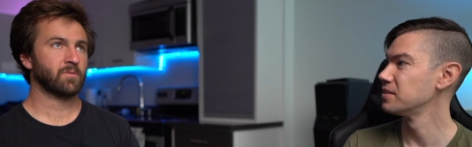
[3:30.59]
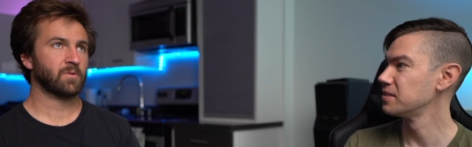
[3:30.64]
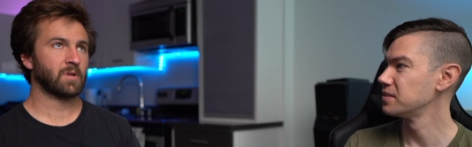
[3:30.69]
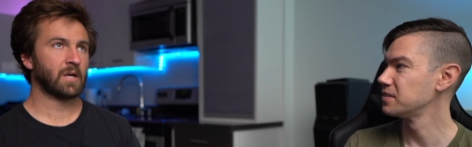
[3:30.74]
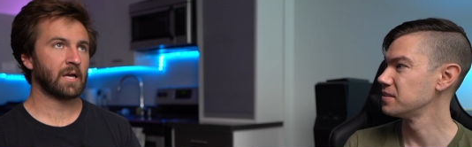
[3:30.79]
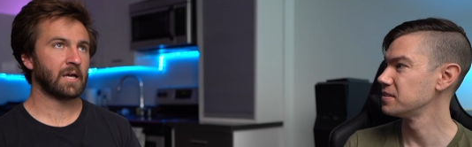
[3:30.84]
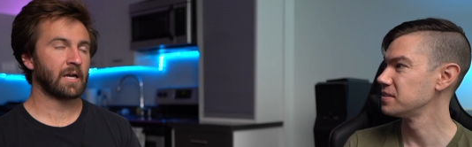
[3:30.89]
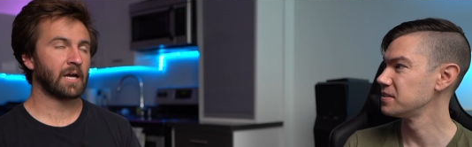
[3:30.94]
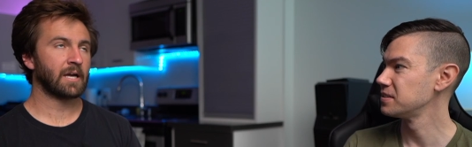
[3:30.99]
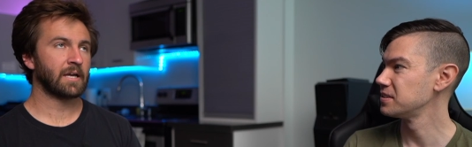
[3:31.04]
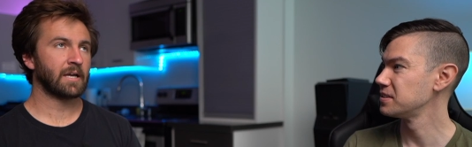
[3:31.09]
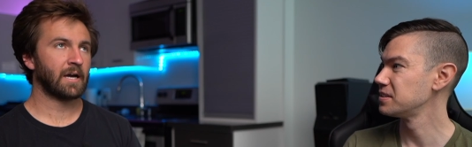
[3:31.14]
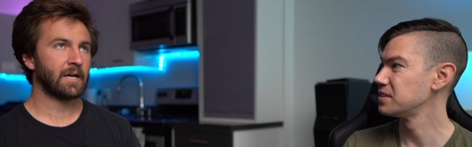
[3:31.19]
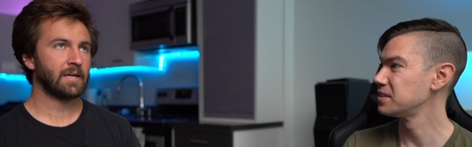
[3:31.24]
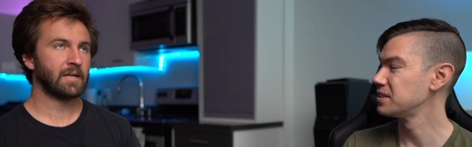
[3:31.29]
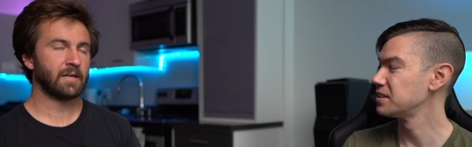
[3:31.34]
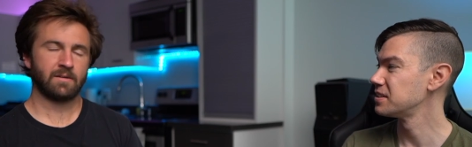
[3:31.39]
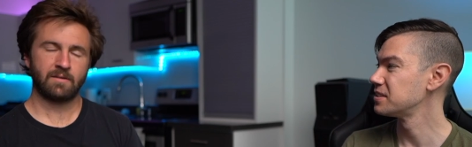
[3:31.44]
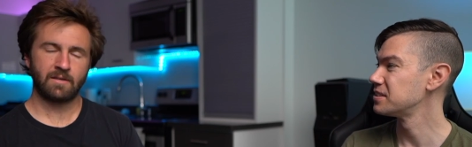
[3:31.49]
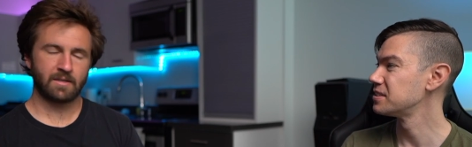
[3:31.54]
Speaker 1: I, I,
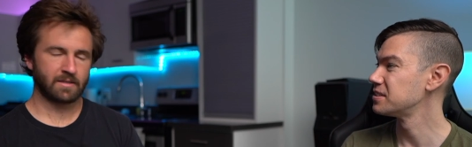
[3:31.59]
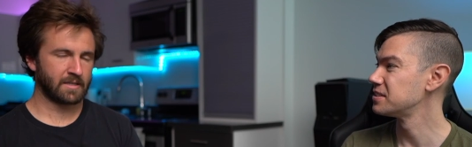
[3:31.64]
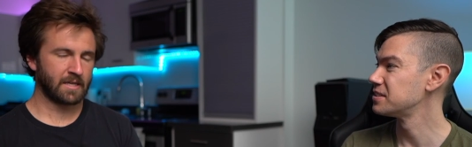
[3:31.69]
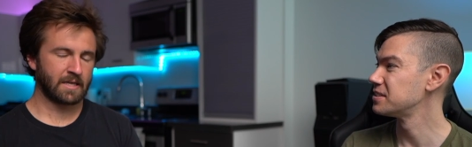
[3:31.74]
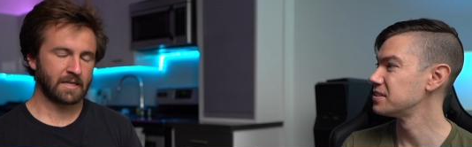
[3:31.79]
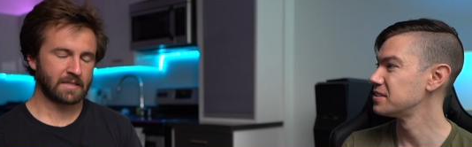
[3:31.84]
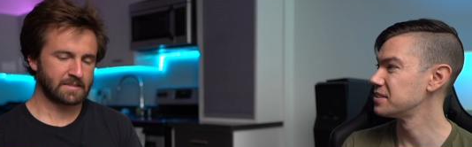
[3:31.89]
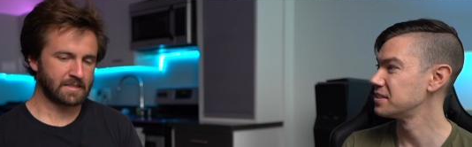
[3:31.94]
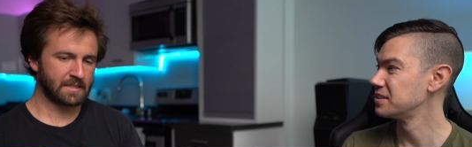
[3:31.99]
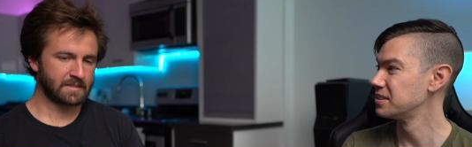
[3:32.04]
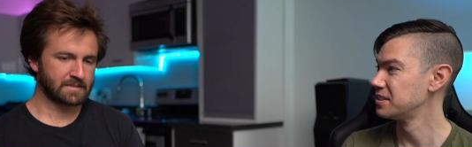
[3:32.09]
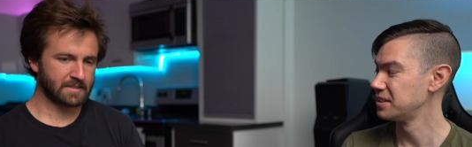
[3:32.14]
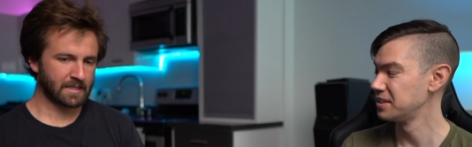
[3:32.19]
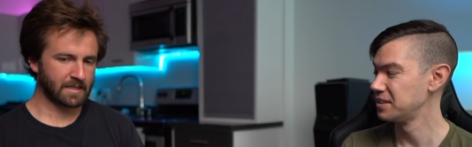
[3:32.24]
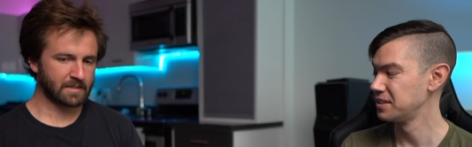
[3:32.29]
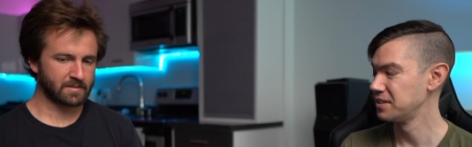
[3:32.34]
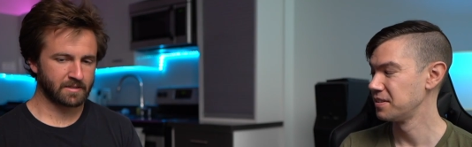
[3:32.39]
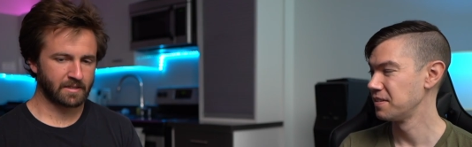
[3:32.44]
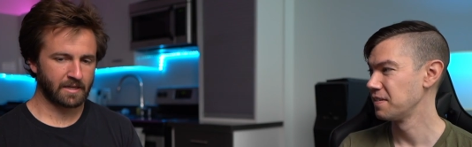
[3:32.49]
I exactly.